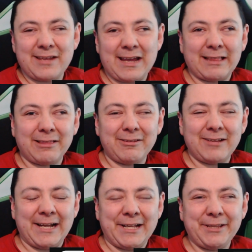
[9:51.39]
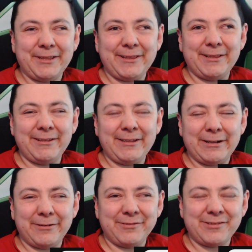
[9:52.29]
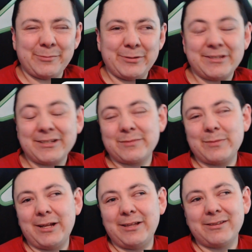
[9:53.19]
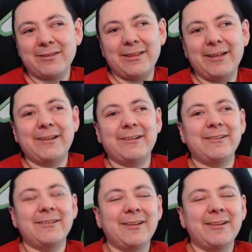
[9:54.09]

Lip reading: at someone's expense, then